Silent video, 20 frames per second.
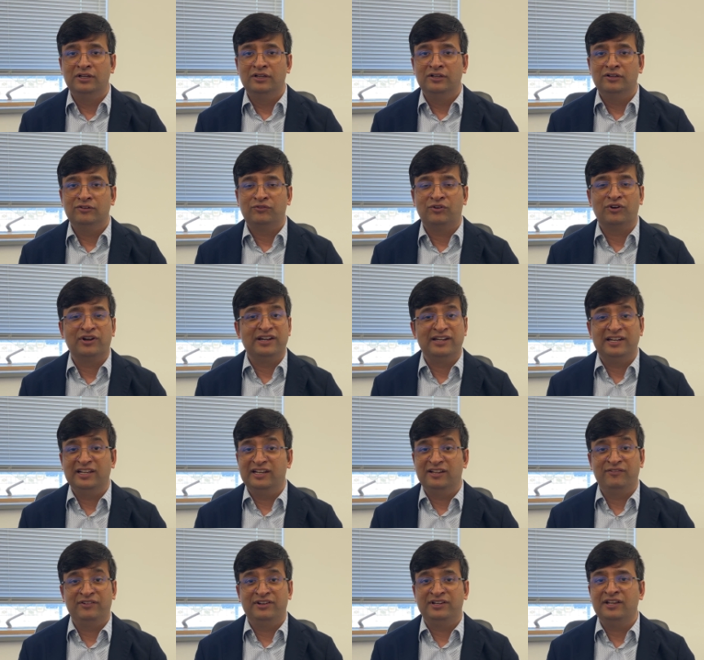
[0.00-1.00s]
for
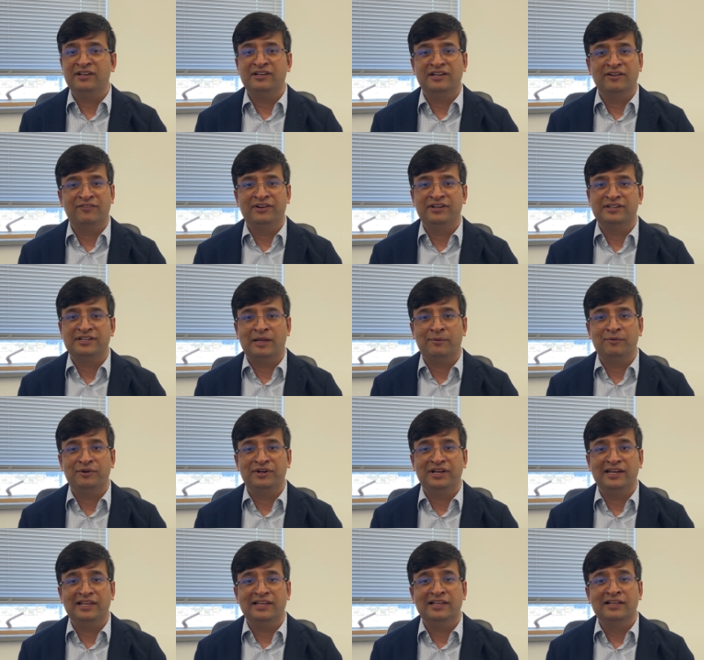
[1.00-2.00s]
indefinite time,
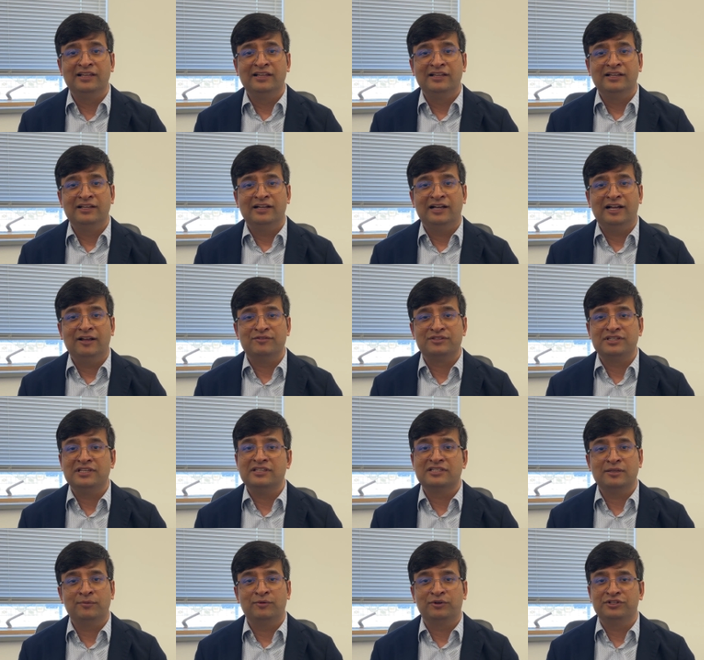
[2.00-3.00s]
really. I've seen
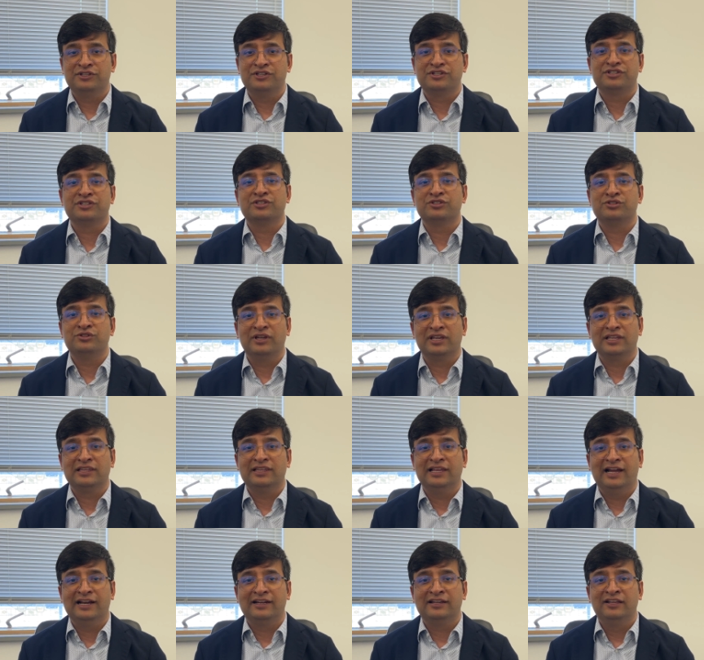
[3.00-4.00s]
some organizations doing
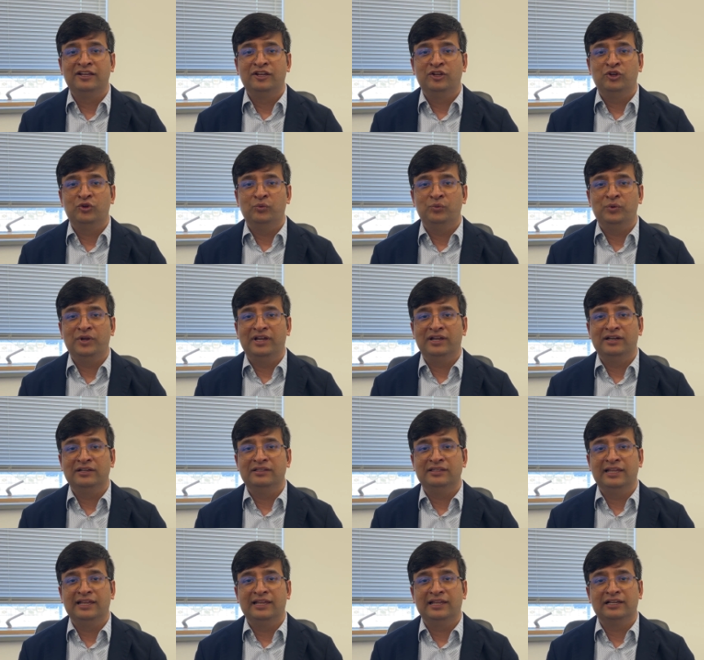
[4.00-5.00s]
that, where
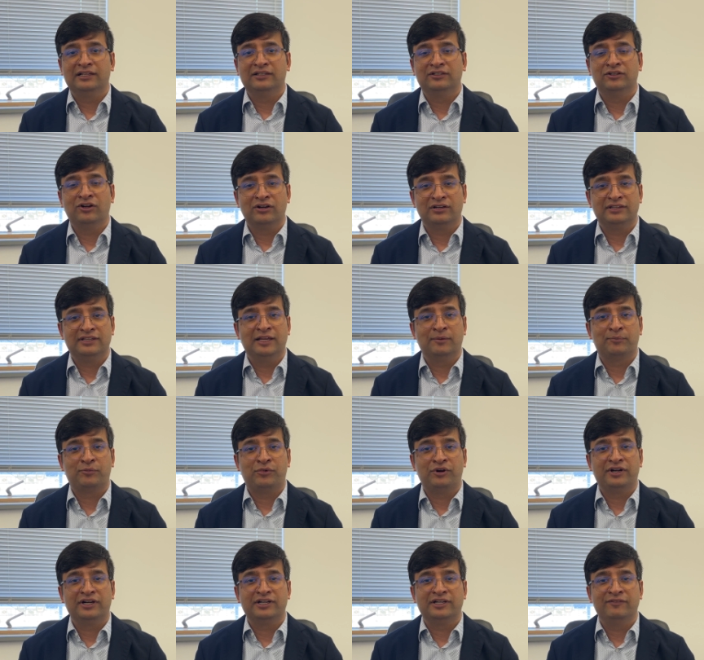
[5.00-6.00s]
they got their
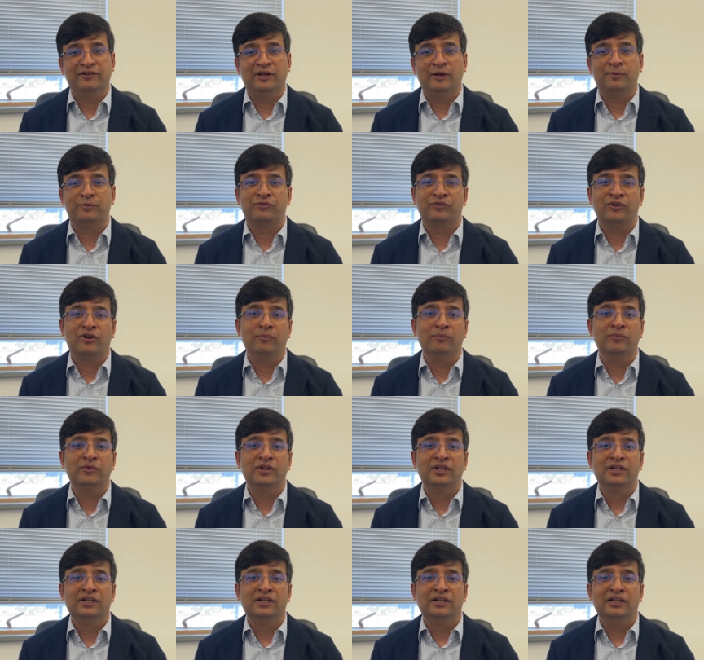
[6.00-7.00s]
product developed from
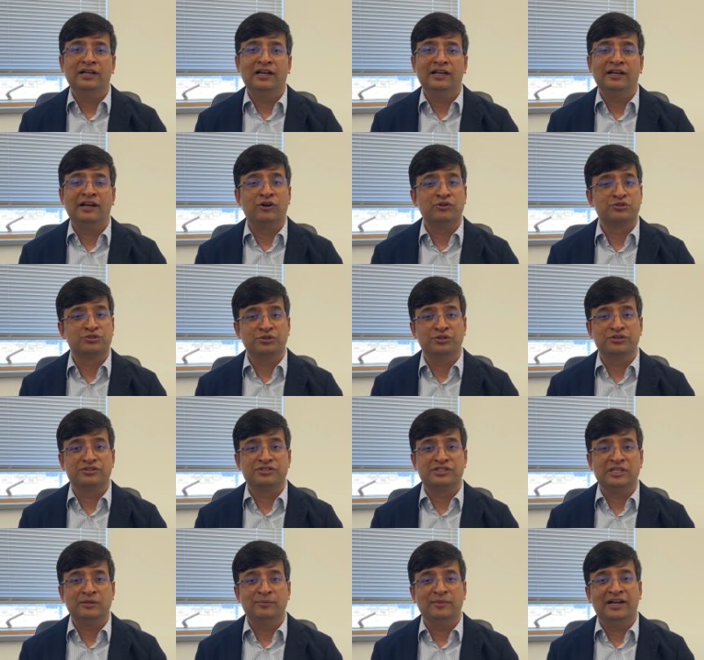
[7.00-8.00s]
an outsourced
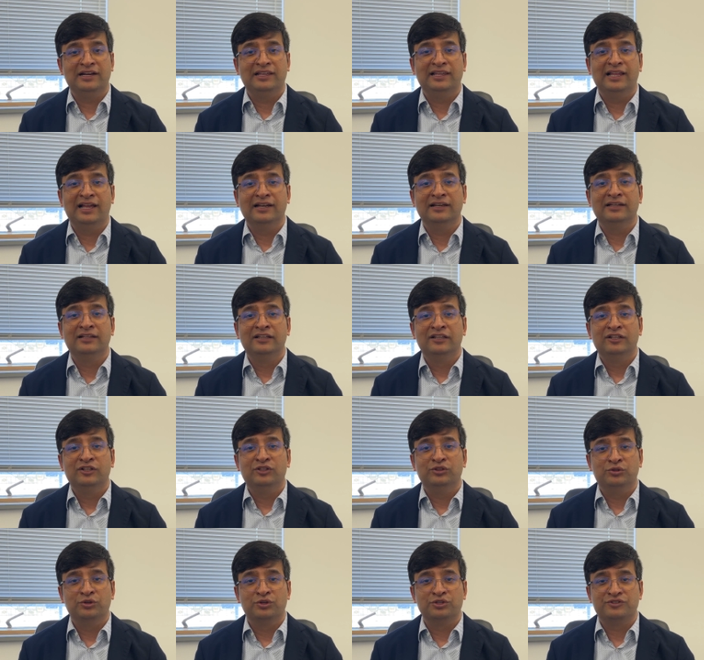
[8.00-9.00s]
team, and then
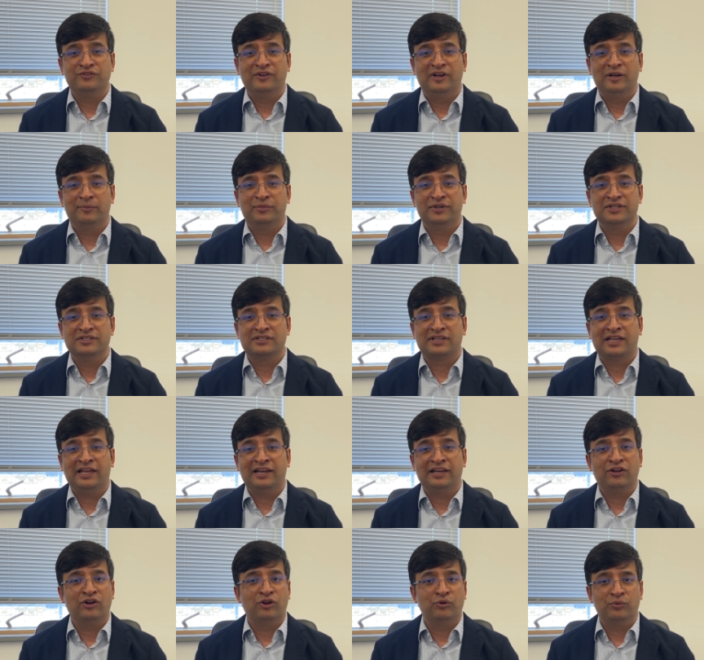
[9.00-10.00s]
those developers
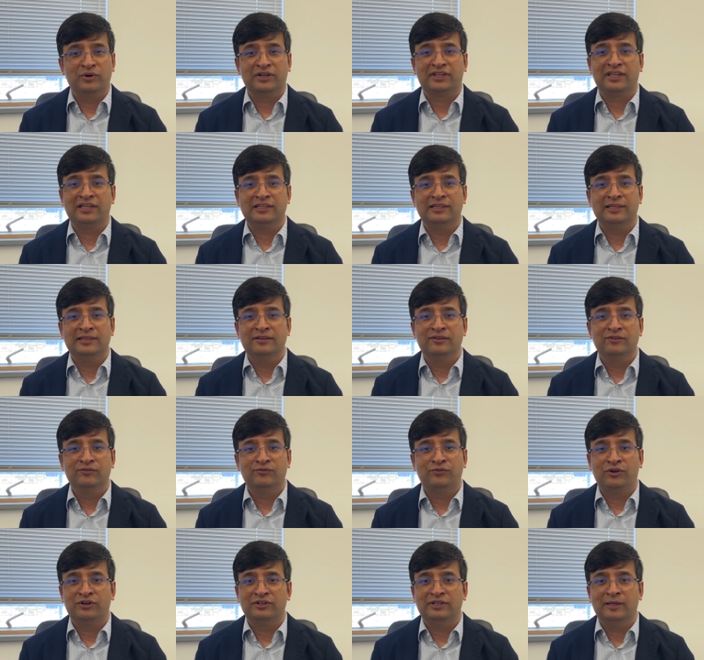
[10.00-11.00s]
carrying on working
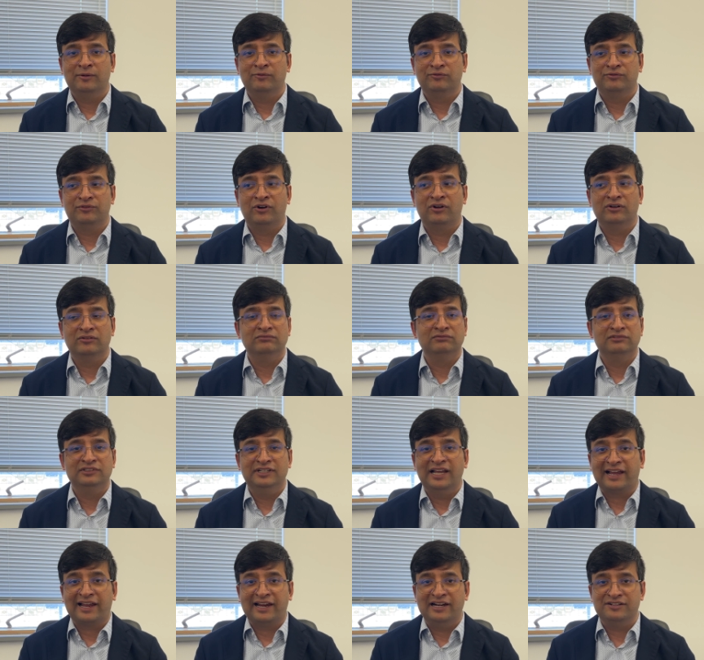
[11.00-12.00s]
for them for
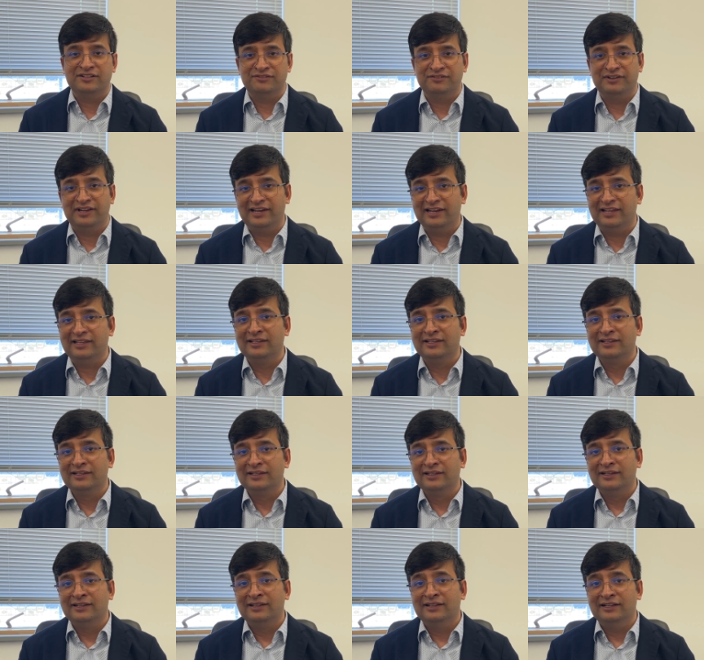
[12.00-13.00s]
decades, really,
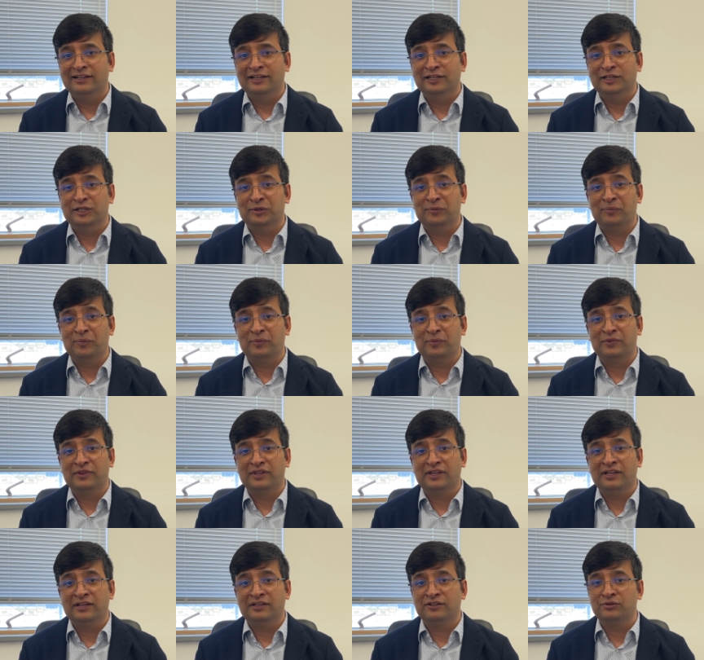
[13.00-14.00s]

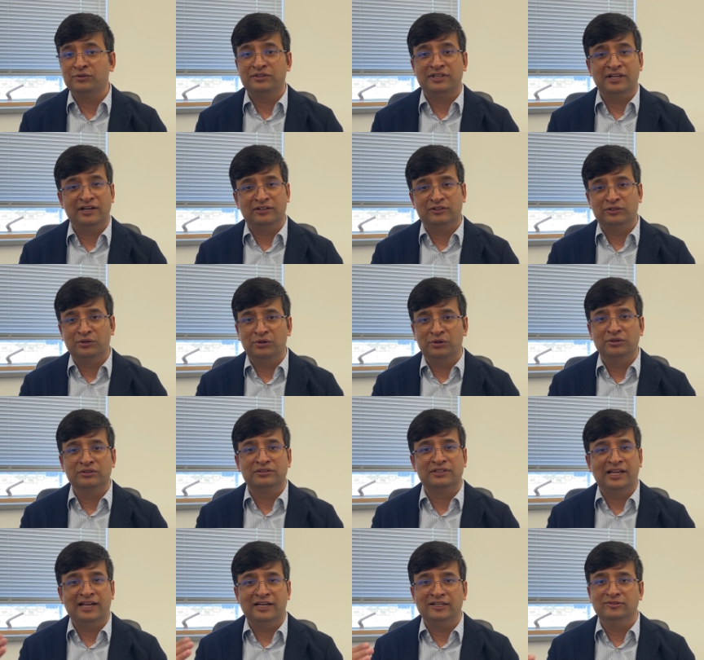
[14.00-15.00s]
into their
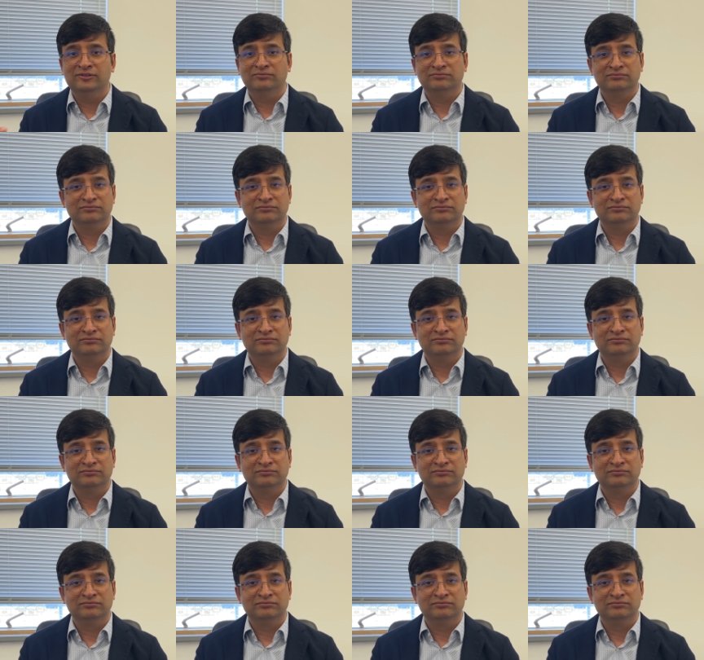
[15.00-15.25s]
growth and